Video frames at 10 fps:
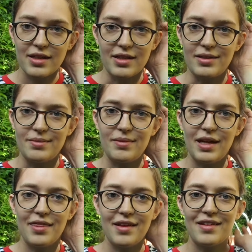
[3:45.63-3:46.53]

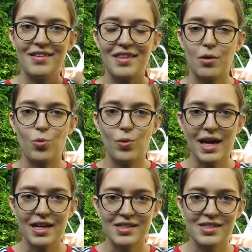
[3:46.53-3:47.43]
and then the
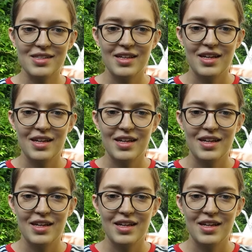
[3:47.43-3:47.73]
wax